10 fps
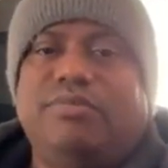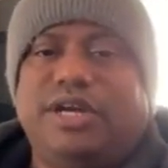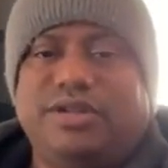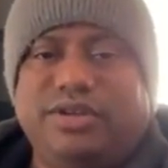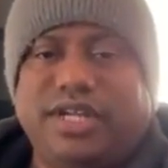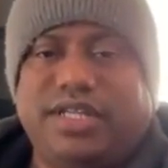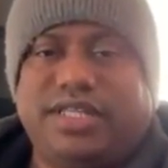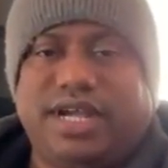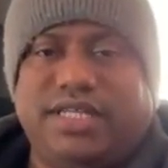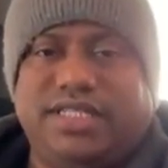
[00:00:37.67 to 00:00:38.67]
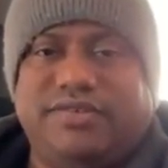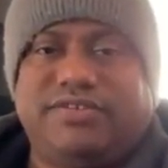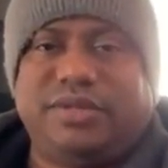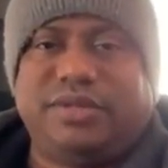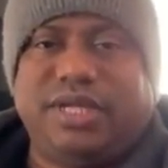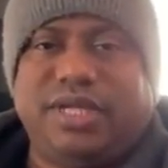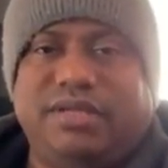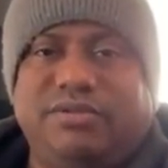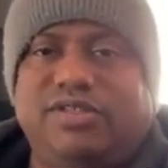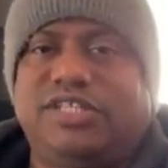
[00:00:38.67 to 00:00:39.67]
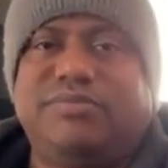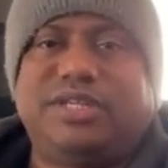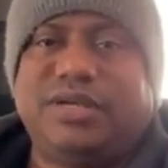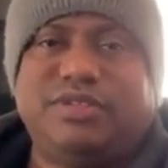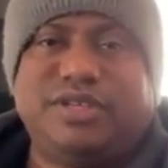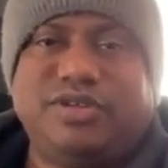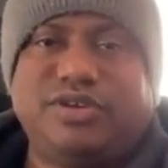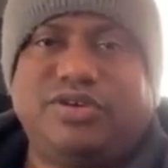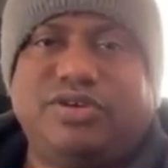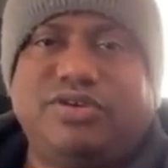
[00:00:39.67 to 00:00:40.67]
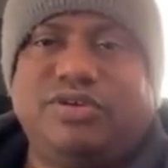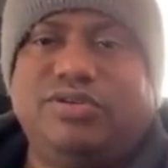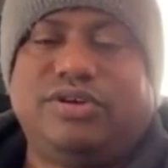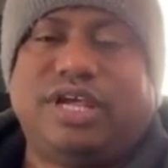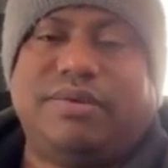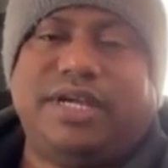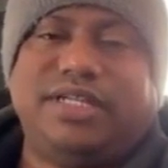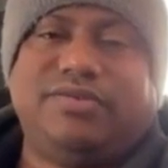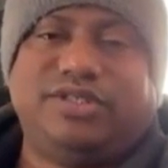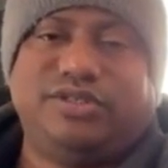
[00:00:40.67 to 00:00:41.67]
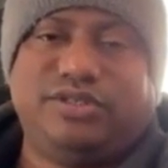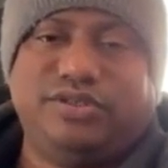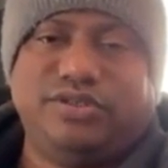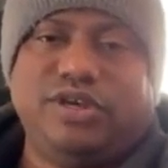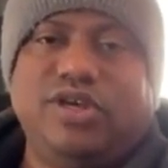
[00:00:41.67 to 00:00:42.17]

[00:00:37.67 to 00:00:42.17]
But you can get the idea from A I, because sometimes you don't know, you don't have idea what to do.